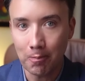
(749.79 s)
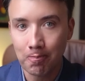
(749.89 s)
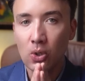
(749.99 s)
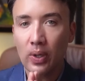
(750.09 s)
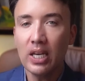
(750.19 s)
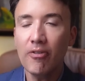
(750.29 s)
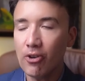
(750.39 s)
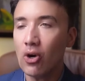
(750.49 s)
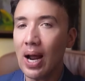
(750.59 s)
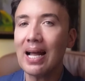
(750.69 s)
So if
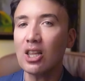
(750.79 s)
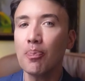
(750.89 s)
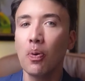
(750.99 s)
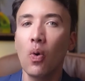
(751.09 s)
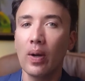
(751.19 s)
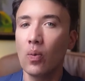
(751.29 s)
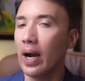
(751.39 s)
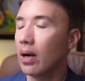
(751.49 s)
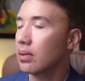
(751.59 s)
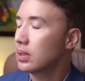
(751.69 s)
you're at the point
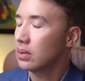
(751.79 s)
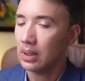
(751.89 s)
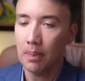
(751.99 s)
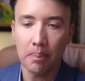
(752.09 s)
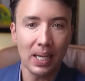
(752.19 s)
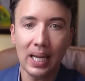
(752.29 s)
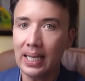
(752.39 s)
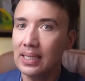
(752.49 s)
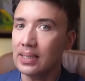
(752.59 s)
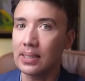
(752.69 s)
where
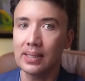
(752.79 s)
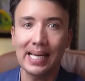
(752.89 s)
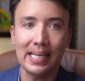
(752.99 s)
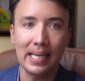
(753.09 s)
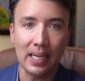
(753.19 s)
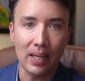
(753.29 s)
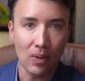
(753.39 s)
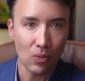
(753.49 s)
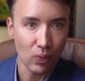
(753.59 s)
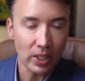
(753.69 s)
compliance is taking
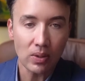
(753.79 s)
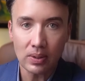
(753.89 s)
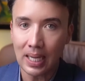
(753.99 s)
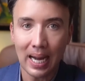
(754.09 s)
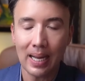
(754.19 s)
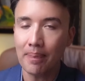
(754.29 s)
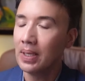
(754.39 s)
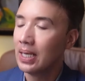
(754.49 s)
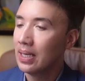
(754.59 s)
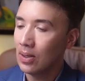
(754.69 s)
real time,
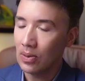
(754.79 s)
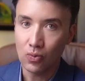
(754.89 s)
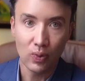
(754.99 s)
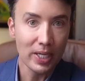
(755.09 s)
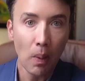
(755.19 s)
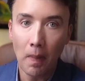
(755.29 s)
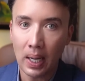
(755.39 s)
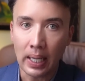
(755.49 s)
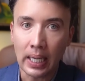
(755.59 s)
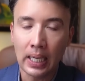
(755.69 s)
real
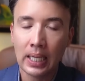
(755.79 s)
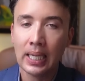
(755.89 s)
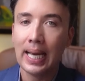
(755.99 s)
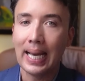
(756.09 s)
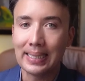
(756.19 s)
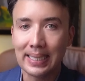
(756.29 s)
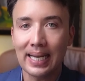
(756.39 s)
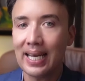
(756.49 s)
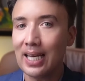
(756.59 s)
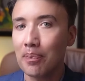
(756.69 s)
money, a
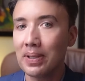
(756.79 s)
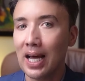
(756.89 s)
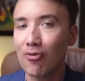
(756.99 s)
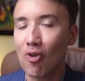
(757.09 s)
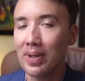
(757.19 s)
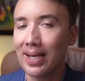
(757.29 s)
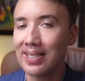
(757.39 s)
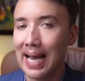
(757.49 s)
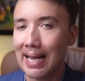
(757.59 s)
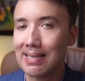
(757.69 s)
dedicated platform like
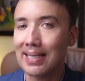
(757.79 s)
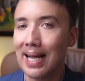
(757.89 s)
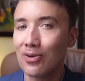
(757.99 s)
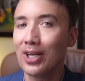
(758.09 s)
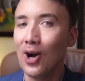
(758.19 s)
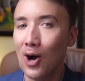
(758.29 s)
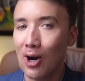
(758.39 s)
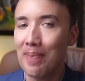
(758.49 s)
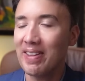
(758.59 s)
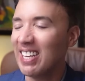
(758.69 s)
TaxCloud can
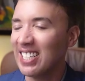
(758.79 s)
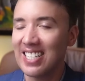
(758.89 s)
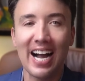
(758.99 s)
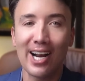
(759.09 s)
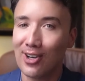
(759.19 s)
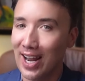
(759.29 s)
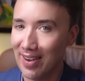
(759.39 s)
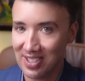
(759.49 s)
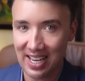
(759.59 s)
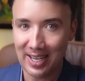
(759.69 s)
automate the entire
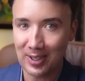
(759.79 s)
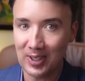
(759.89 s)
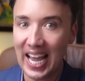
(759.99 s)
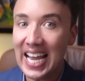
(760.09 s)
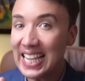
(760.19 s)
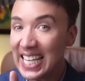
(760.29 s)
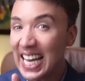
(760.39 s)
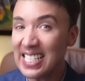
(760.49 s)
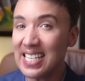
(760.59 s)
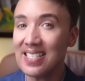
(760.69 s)
life cycle, and
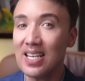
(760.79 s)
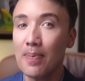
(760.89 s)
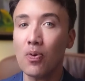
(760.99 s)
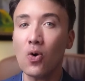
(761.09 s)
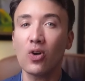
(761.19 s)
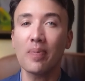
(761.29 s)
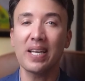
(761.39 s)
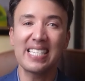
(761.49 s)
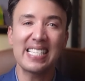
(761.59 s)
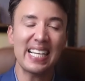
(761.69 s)
the SST program
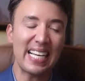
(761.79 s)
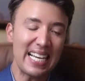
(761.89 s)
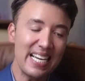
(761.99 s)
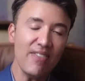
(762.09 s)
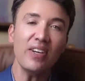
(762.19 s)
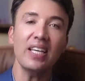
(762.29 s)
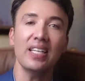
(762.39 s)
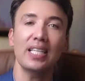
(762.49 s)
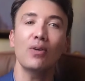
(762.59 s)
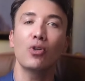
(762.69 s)
can
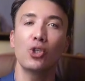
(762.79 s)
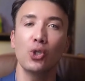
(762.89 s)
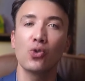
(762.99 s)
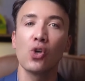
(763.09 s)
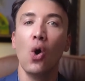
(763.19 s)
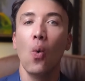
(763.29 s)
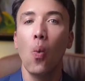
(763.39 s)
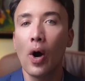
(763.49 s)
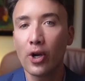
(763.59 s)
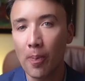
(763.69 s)
significantly reduce
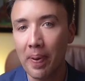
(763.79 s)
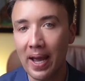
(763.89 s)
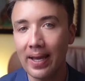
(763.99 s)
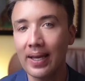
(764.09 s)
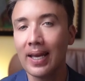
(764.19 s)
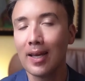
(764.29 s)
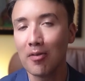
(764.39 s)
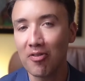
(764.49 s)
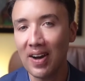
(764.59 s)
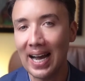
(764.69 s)
what you're paying in
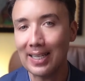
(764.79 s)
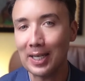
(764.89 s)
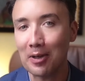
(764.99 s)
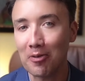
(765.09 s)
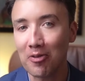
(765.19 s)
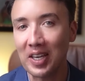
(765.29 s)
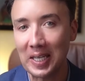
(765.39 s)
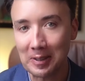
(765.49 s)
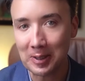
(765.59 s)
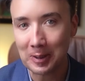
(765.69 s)
filing
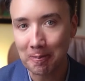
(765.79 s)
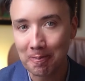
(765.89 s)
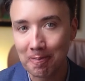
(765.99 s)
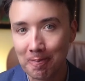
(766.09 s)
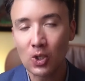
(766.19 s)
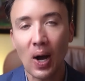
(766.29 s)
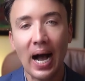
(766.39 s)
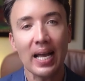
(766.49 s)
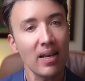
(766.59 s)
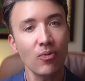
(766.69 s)
fees. So
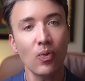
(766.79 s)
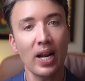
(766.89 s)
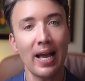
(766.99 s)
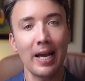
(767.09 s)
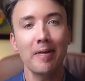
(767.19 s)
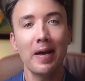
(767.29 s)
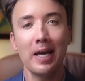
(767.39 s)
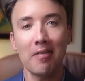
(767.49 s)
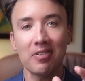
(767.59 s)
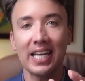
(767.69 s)
I have went ahead
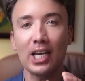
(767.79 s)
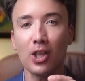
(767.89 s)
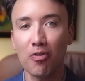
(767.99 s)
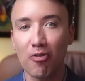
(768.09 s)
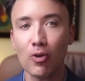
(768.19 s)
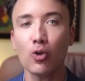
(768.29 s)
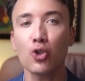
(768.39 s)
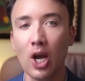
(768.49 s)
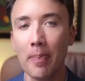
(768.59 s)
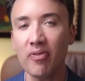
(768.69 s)
and I've linked the full
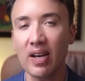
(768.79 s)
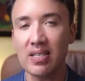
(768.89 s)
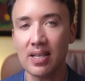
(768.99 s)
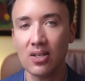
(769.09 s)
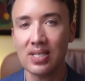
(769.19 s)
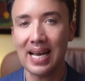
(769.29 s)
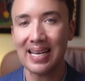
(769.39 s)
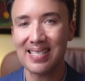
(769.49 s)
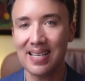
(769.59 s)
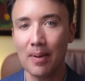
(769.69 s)
Shopify sales
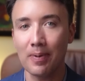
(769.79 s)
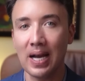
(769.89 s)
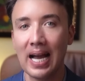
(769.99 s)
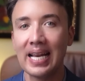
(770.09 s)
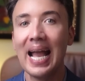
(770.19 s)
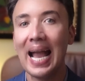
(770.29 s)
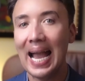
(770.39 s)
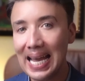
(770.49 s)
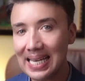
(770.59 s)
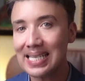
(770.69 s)
tax setup guide
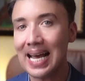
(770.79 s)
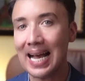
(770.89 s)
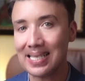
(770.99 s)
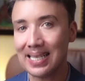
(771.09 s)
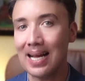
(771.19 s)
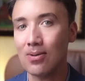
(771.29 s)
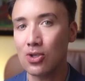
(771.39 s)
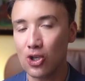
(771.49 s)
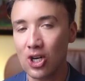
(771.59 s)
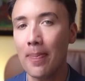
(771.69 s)
and TaxCloud's
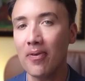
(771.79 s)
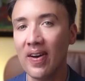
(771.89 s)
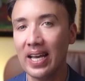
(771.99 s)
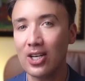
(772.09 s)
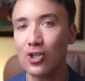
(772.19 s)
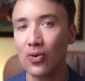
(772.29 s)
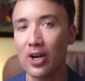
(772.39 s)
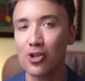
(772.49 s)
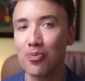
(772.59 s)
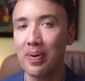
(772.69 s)
Shopify
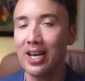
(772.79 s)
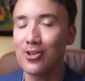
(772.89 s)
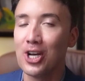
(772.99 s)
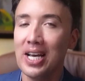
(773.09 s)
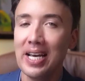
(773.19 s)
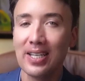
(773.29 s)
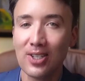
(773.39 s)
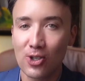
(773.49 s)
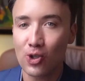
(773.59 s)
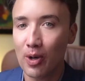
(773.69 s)
integration page in the
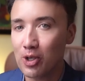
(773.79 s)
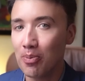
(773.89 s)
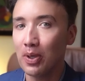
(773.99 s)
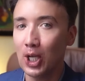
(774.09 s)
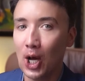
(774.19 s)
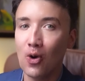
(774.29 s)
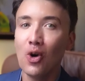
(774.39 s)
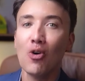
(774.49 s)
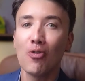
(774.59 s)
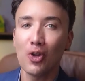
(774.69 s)
description below
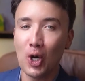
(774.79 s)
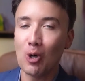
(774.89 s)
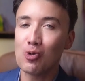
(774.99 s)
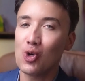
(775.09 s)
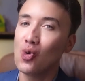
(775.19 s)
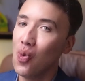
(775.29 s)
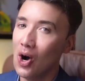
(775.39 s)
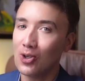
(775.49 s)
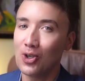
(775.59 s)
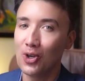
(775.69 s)
for those who
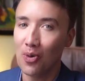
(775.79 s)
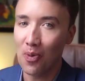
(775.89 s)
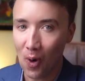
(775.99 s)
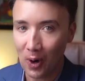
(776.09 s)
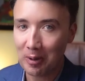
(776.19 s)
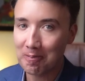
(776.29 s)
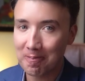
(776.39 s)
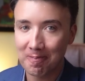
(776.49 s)
want to know more.